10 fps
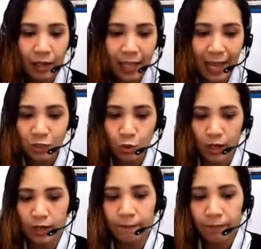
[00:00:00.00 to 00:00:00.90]
Last
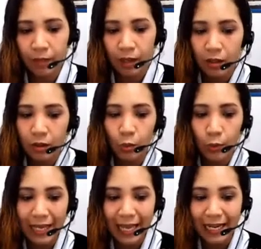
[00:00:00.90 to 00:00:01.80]
one.
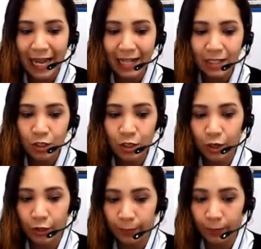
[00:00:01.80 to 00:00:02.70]
We can
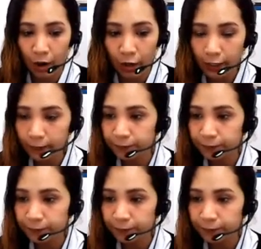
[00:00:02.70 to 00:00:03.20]
enter the bar.